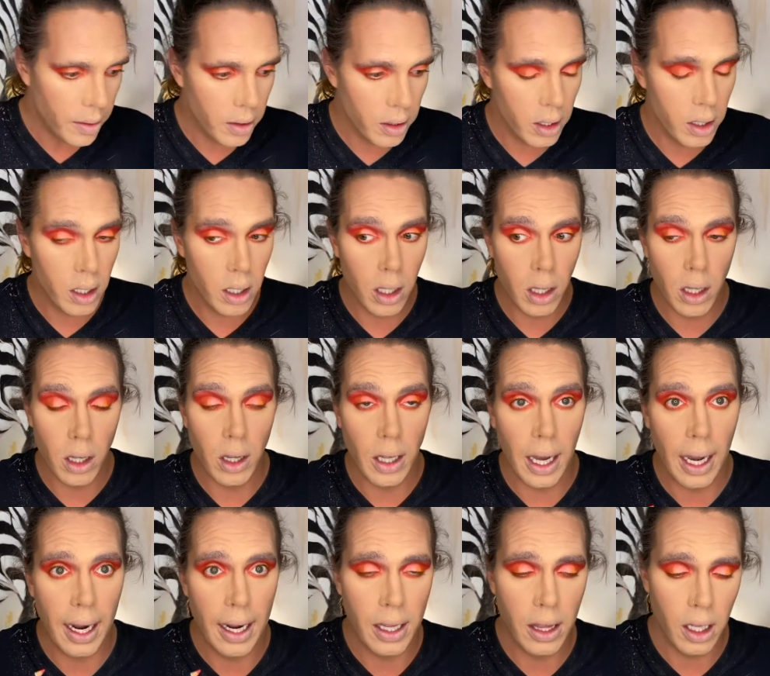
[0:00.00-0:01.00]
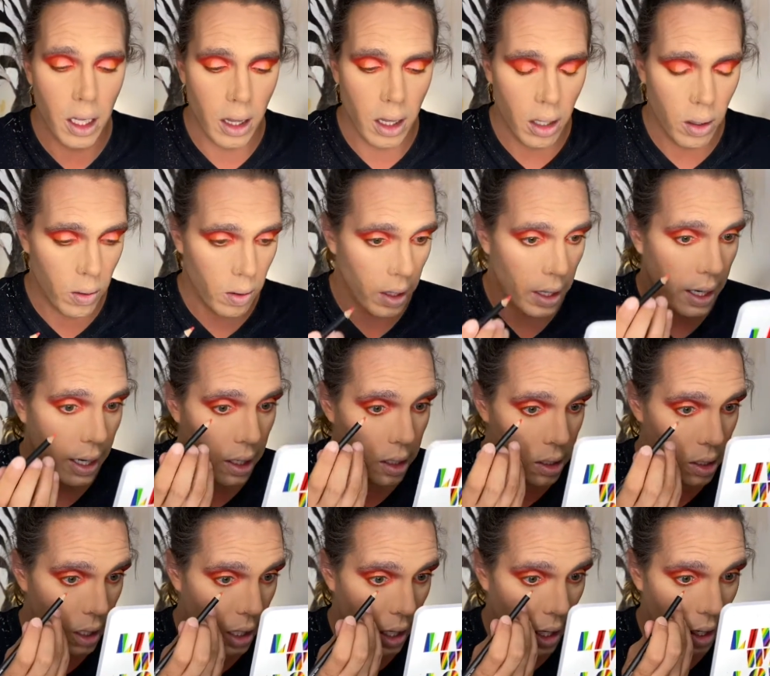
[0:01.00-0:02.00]
going to line the lower
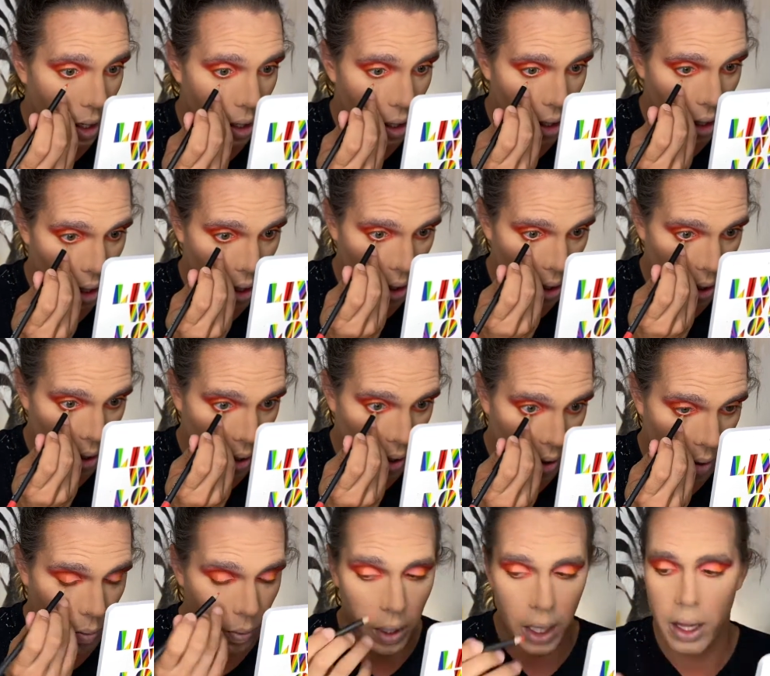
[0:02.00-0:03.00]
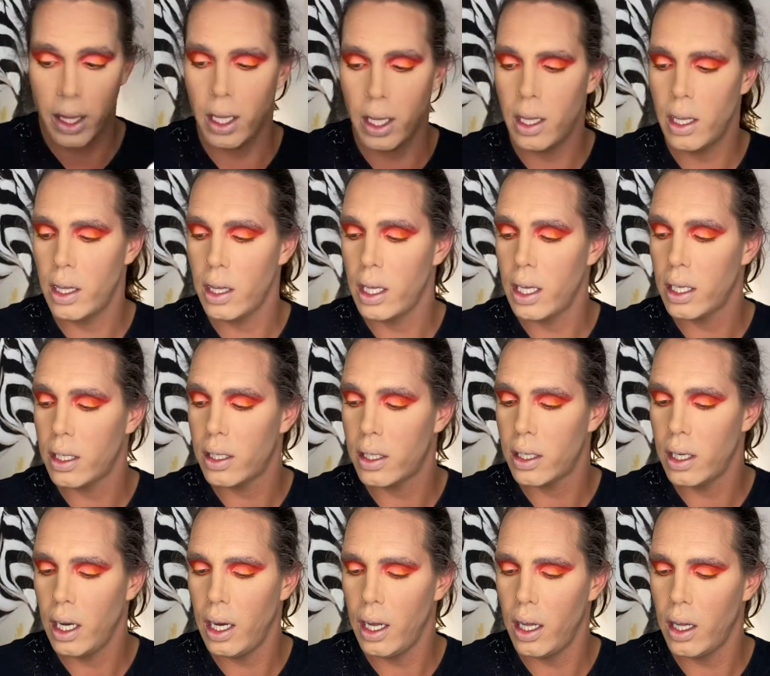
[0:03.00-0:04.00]
lash line with this
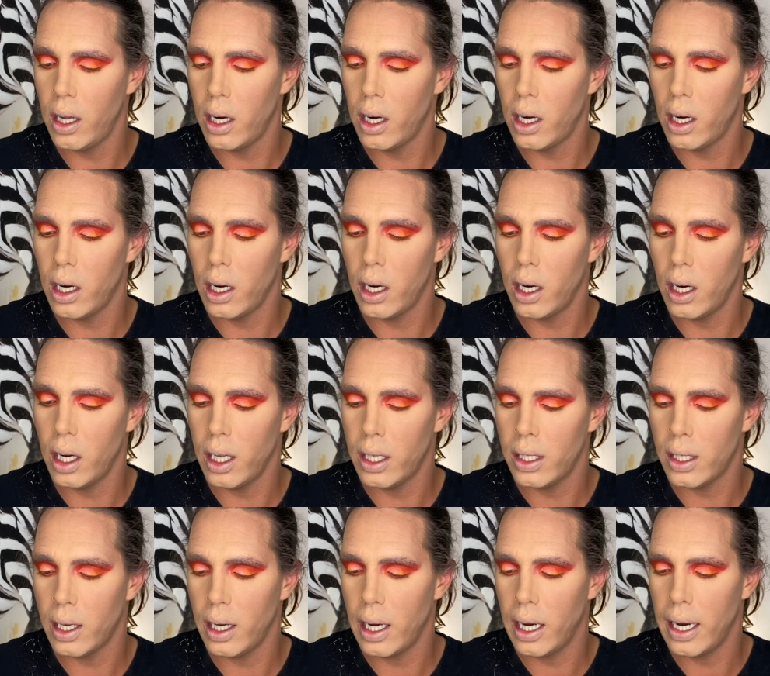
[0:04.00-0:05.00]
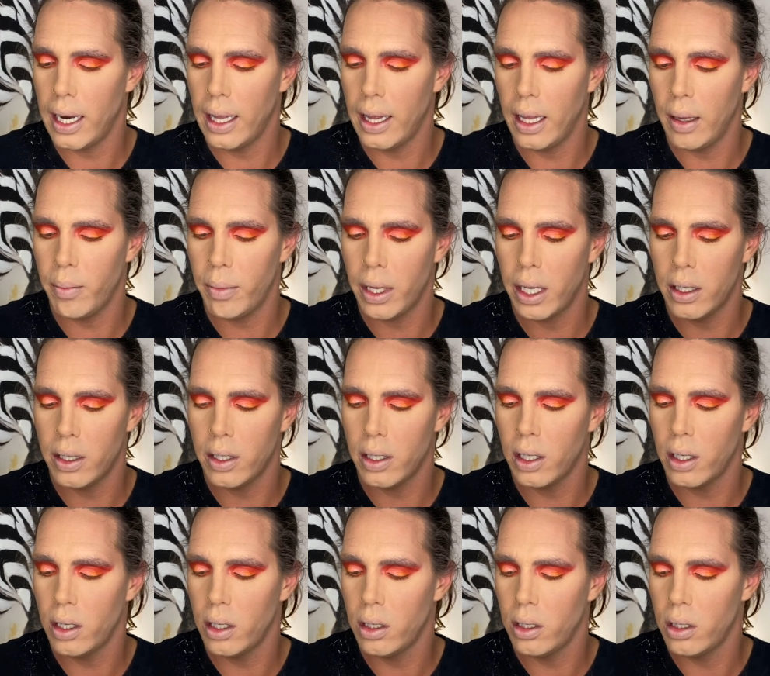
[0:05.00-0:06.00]
color. It's an eye lip
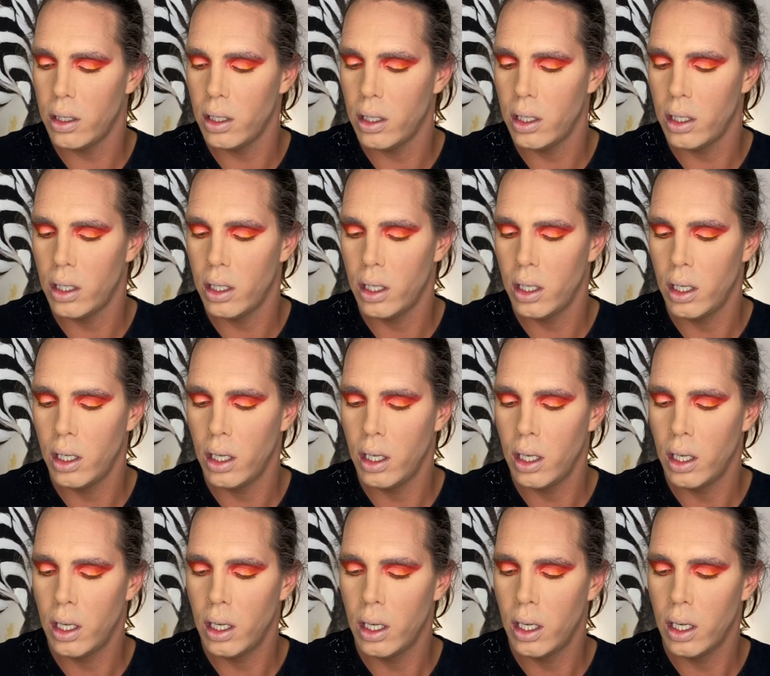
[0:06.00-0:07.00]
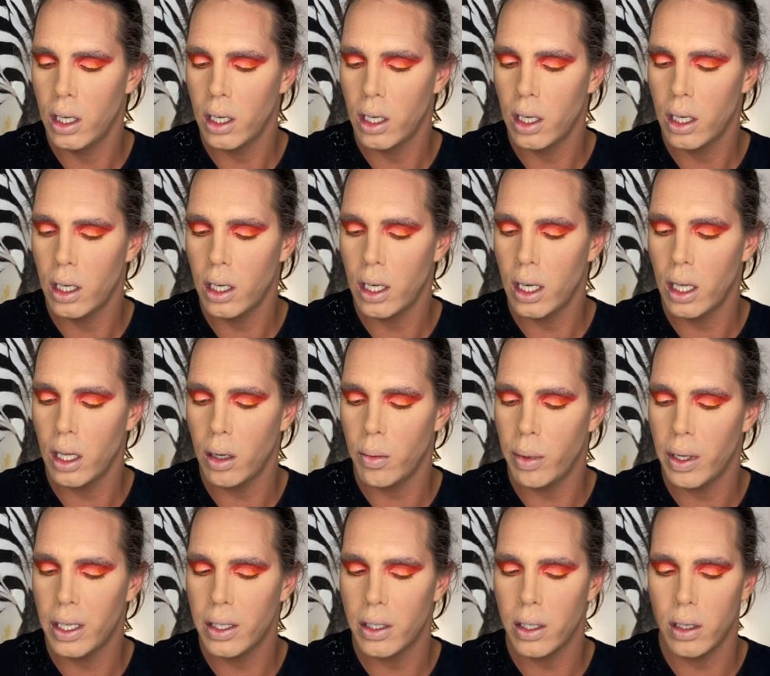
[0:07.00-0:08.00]
pencil, color
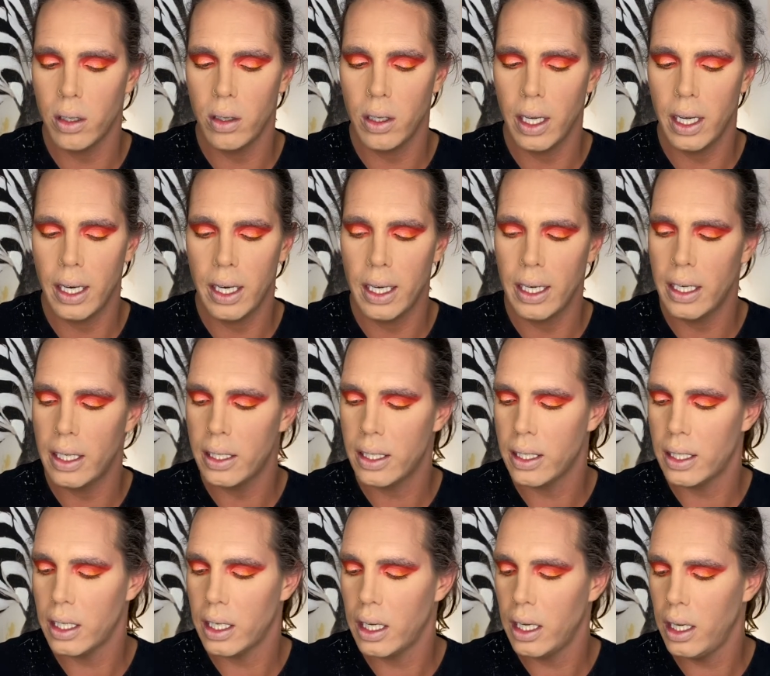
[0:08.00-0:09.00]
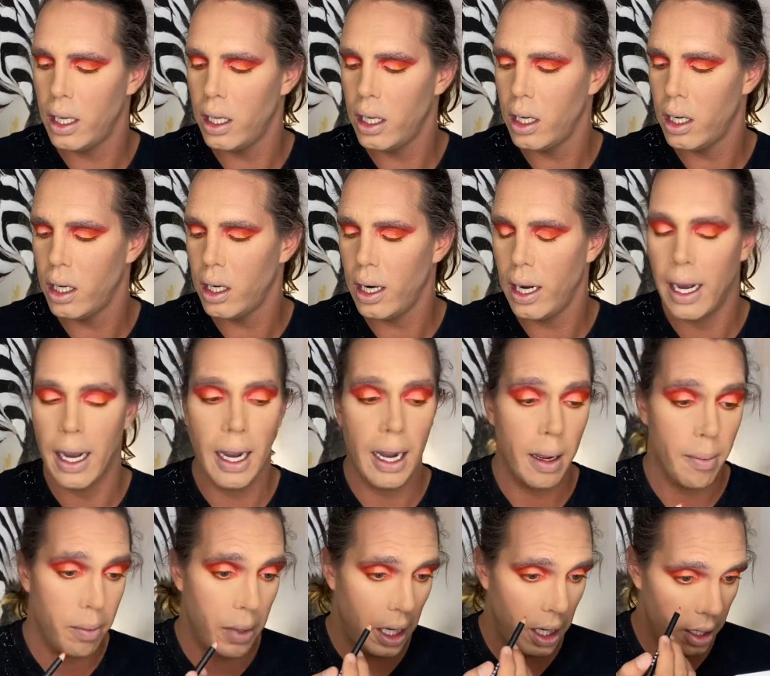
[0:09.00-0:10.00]
pencil, and it is in the color High
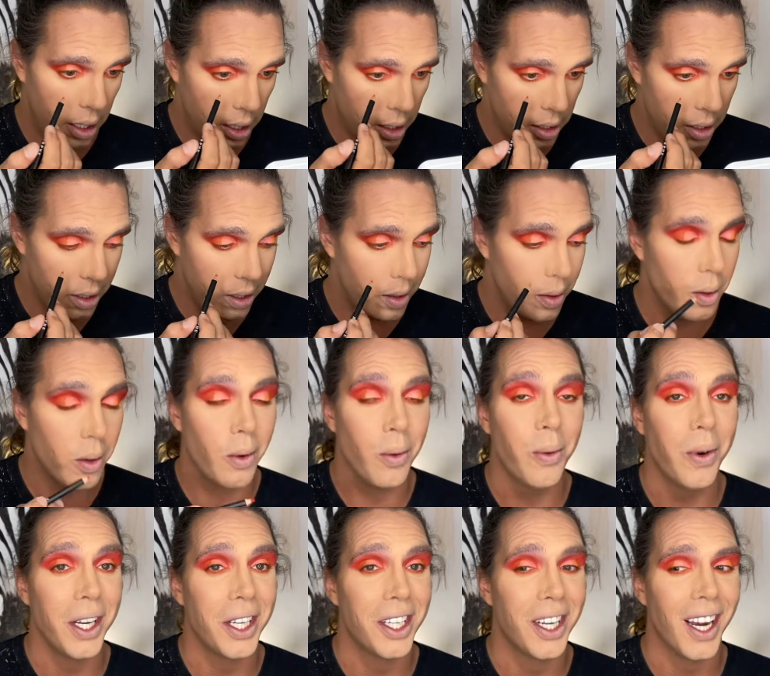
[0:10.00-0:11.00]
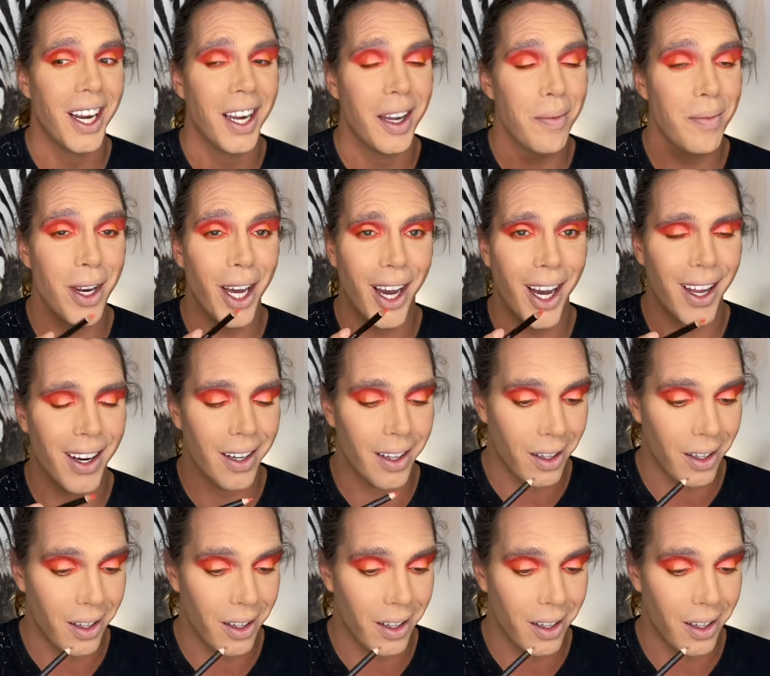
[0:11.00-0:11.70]
Maintenance, which I am not.